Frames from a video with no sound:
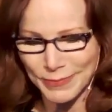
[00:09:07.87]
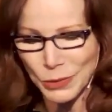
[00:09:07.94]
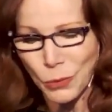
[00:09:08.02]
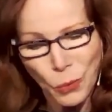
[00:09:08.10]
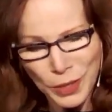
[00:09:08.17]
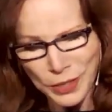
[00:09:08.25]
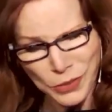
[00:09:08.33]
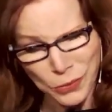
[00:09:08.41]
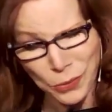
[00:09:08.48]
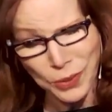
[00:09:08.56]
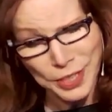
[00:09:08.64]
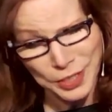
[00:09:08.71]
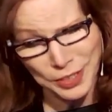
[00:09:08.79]
What is
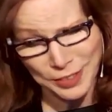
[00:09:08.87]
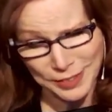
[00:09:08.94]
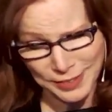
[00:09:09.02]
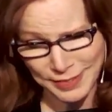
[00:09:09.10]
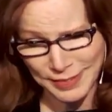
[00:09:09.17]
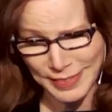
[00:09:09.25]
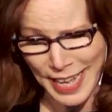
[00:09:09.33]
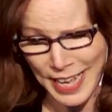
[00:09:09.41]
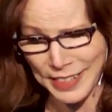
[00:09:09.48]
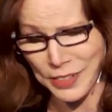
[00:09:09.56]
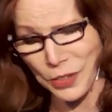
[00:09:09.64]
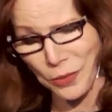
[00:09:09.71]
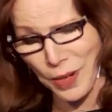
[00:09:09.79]
real?
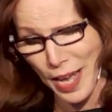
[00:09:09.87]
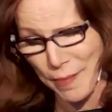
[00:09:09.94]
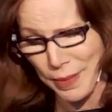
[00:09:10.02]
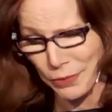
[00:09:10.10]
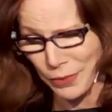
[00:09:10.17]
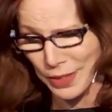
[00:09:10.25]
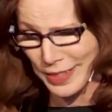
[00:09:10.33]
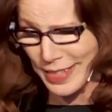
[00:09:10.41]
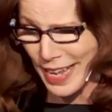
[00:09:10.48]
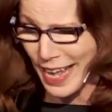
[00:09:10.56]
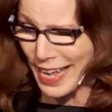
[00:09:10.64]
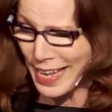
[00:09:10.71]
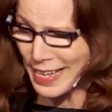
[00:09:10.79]
Asked the rabbit one
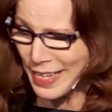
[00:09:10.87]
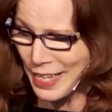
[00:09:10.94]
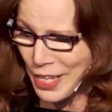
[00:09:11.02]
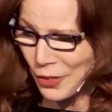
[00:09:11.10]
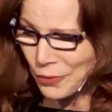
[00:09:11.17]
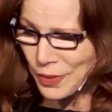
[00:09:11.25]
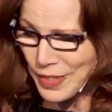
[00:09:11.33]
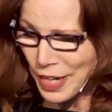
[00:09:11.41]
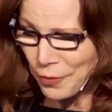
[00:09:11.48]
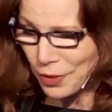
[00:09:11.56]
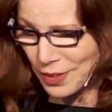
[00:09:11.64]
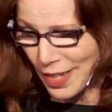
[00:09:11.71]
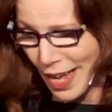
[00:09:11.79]
day when they
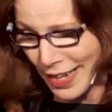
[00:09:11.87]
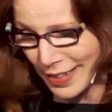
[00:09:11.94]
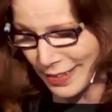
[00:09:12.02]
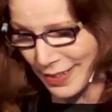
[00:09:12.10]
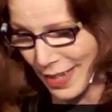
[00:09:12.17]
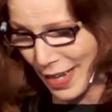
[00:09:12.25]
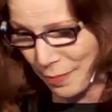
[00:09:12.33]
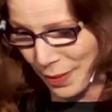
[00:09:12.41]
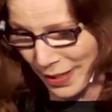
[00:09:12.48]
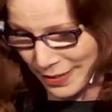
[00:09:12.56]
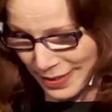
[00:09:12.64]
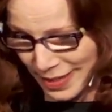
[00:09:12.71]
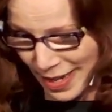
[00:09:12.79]
were lying side by
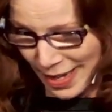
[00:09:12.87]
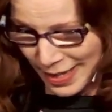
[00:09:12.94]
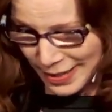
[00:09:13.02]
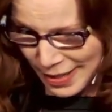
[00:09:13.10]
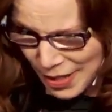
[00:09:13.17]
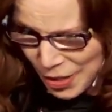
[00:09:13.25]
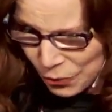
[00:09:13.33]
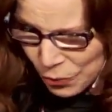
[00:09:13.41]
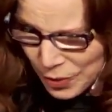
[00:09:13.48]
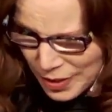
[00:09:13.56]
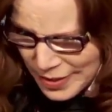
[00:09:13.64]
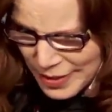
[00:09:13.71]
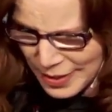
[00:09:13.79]
side.
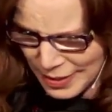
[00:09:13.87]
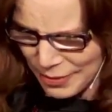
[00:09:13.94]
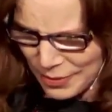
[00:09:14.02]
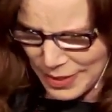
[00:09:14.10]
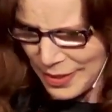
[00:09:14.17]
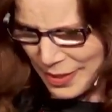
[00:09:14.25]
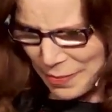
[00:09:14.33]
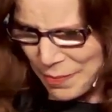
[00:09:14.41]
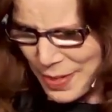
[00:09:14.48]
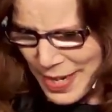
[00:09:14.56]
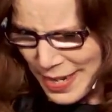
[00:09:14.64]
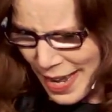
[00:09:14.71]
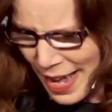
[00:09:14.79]
Does it
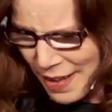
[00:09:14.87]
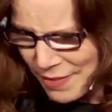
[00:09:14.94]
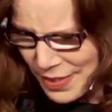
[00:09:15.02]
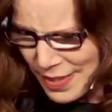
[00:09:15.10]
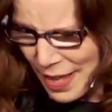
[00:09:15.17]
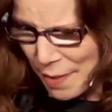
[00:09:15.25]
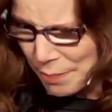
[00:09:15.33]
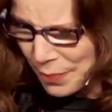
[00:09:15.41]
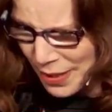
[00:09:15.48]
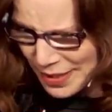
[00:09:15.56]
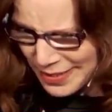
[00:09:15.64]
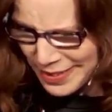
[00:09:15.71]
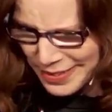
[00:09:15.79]
mean having that
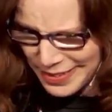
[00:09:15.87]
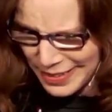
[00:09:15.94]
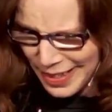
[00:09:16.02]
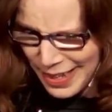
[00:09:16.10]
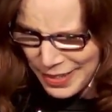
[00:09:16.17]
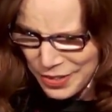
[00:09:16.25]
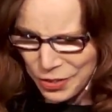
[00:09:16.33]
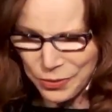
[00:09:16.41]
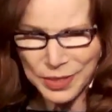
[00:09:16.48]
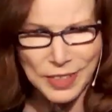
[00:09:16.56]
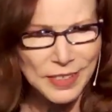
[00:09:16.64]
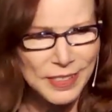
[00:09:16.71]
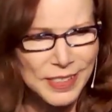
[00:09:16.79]
buzz inside you and
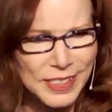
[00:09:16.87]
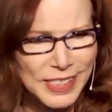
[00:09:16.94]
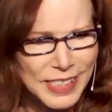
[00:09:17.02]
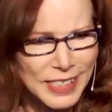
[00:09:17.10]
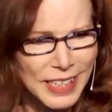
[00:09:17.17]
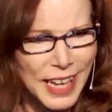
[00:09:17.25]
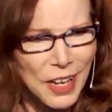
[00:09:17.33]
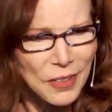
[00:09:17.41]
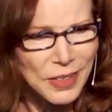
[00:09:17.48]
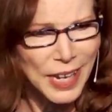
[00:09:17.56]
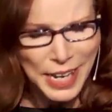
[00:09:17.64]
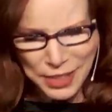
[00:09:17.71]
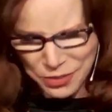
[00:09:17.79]
a stick out
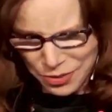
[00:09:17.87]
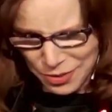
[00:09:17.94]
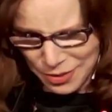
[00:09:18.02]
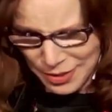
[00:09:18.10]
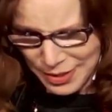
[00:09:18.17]
handle?